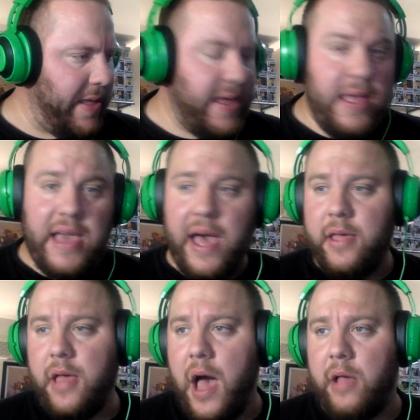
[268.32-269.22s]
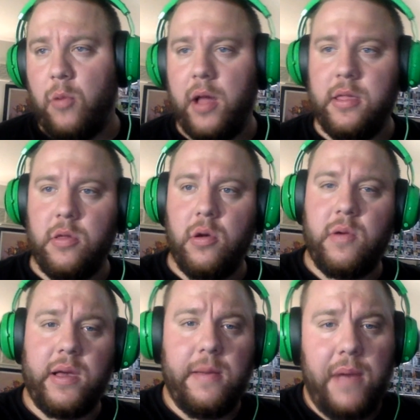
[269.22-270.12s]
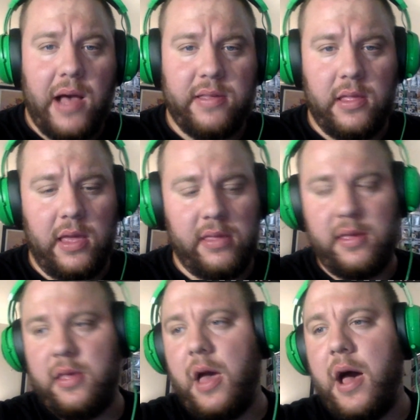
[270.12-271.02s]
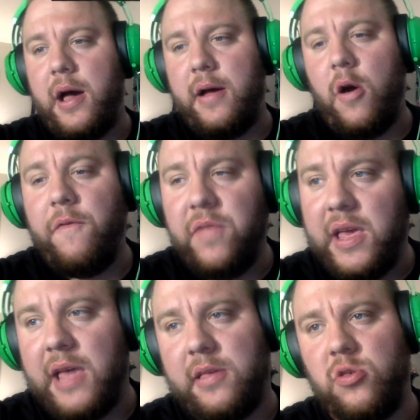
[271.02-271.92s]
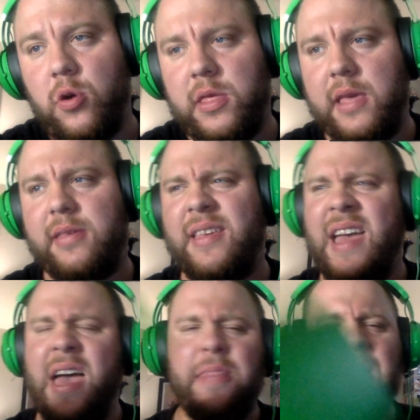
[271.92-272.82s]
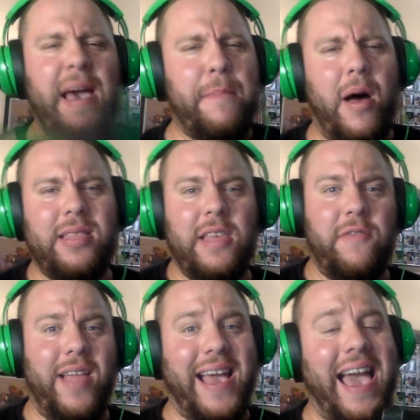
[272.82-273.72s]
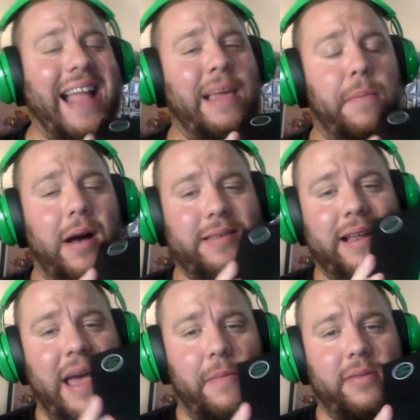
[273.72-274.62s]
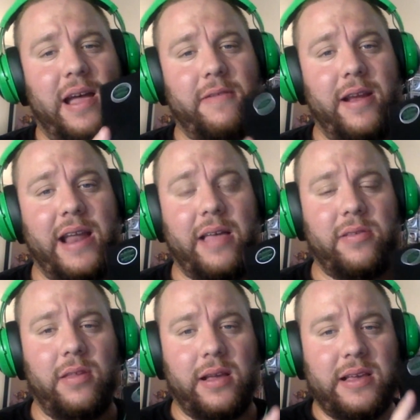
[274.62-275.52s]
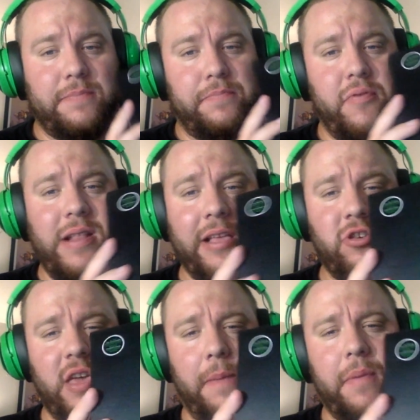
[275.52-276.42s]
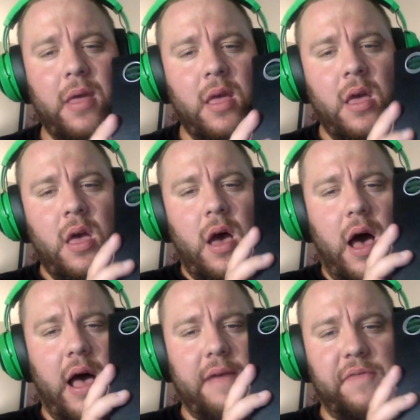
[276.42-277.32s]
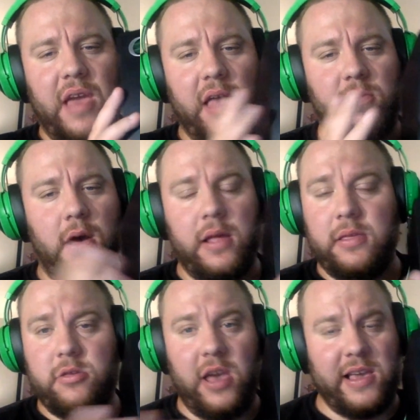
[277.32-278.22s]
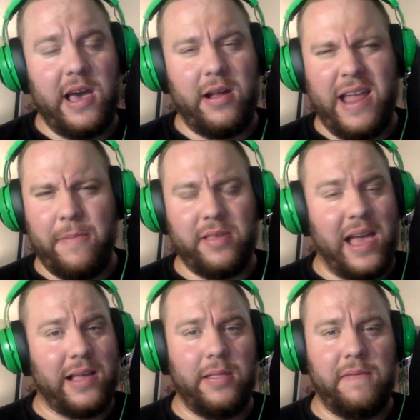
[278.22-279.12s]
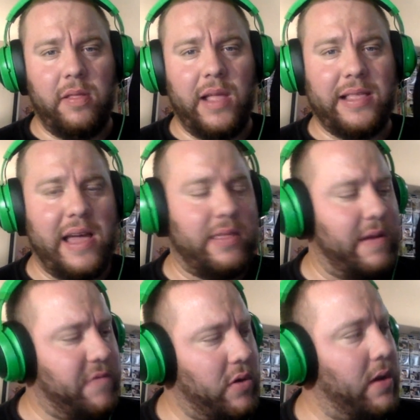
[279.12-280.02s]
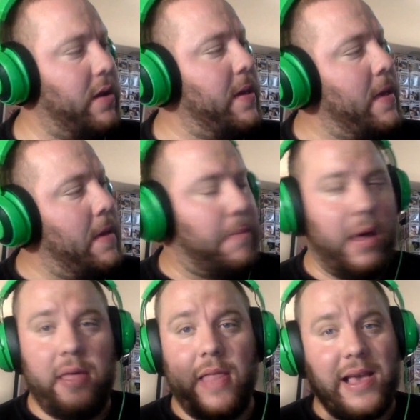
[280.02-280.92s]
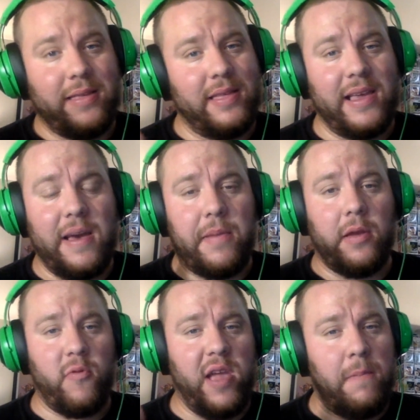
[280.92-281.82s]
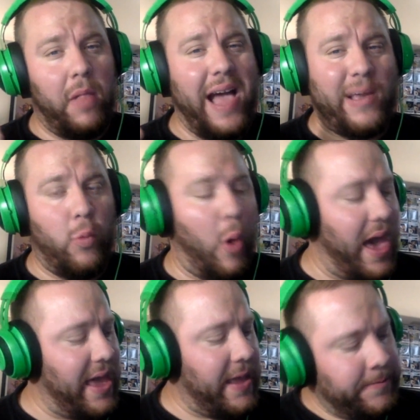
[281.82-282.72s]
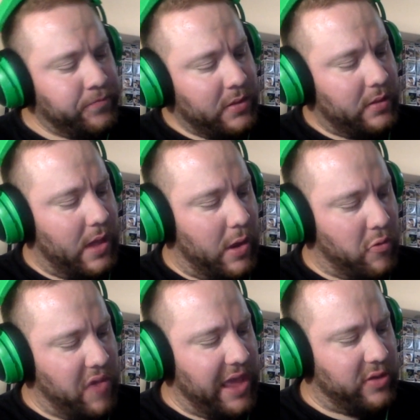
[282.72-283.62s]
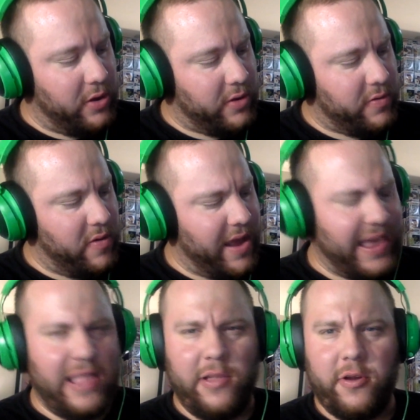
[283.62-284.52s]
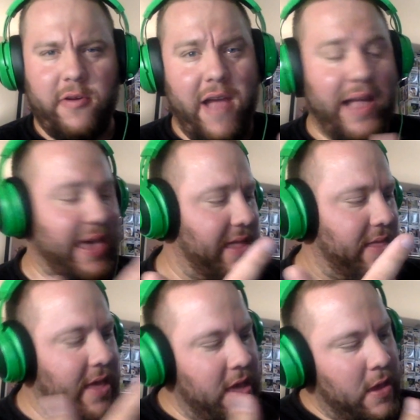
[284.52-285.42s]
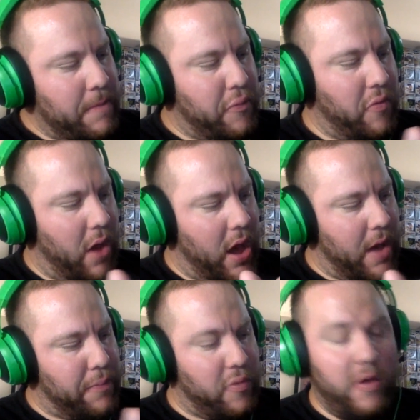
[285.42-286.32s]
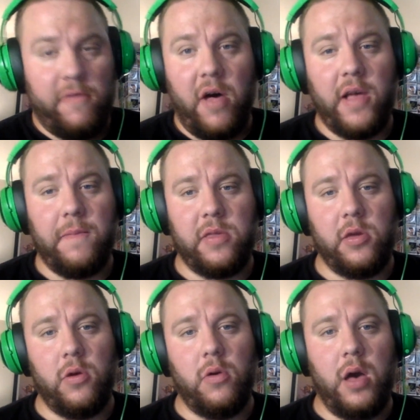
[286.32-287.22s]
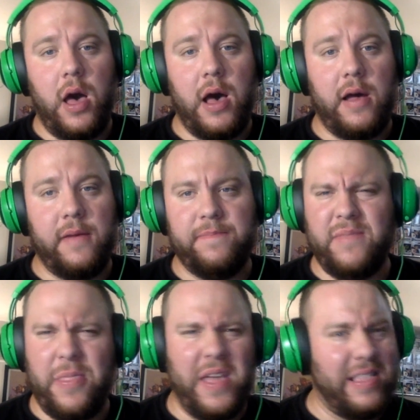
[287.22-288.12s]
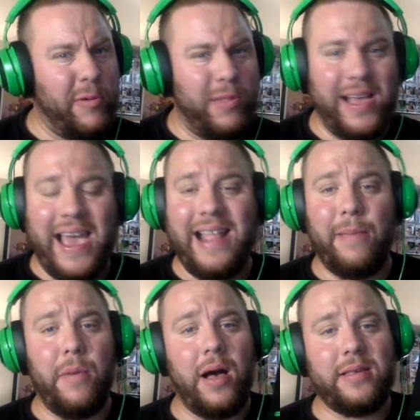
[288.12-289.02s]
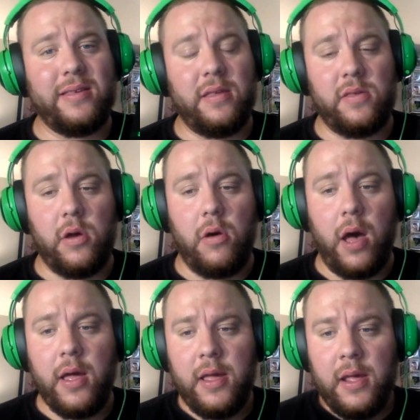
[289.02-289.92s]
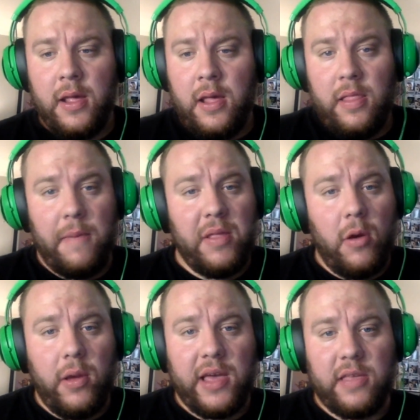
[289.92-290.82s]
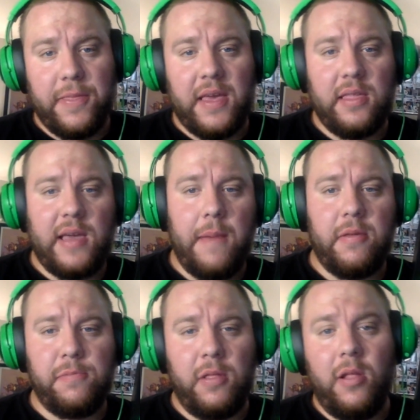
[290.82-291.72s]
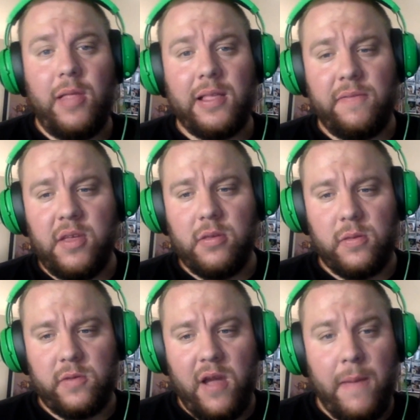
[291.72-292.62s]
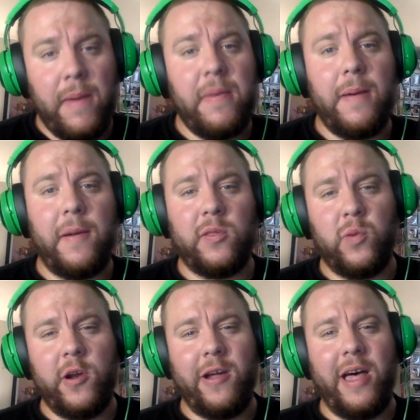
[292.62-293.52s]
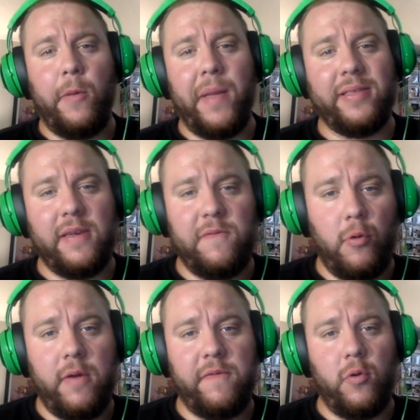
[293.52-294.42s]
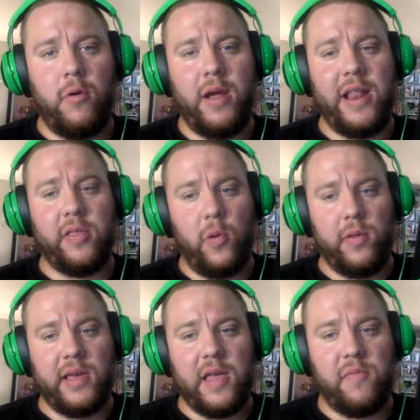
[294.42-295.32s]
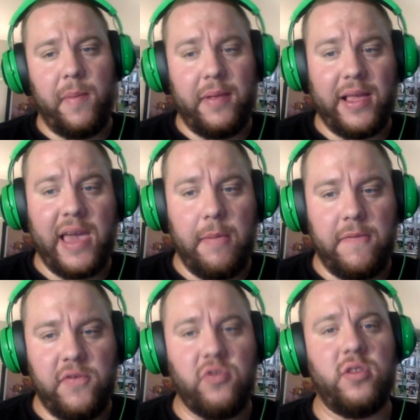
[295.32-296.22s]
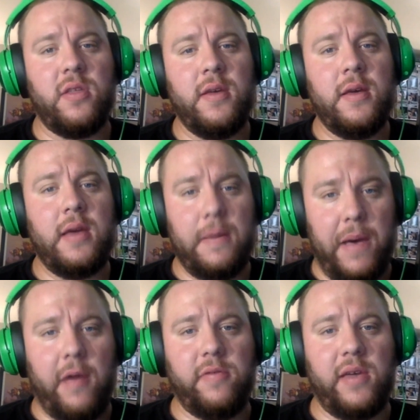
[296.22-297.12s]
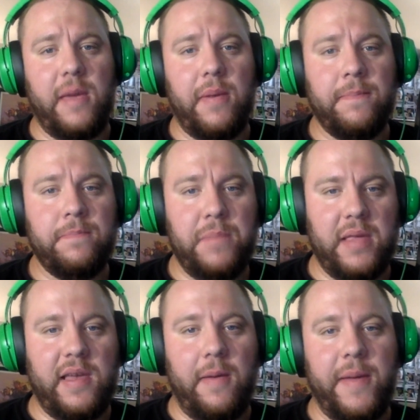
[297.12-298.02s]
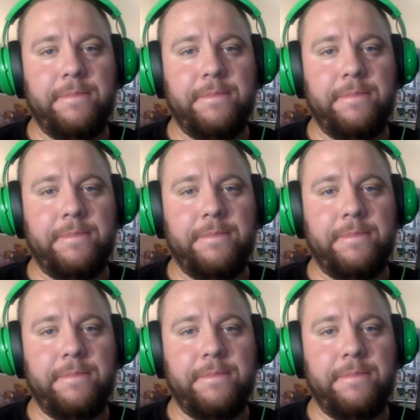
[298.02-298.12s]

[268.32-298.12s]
yeah, I uh, wanted to do a quick unboxing of these. Uh, hopefully, you guys enjoyed this. I think I bought these for like 80 bucks on Amazon right now, so they're pretty cheap. Uh, if you guys want to check it out on Amazon, I can leave the link down there for you. But like I said, they come in green, black, and white. The Razer Kraken or Kraken Pro, uh, Pro Volume 2. Uh, I think they were like 80 bucks. So uh, let me know what you guys think in the comments below. Like the video, subscribe, hit me up on Twitter at lbetsky44. And as always, guys, remember that Gamer Fusion and Powers of Gaming. Peace out, man.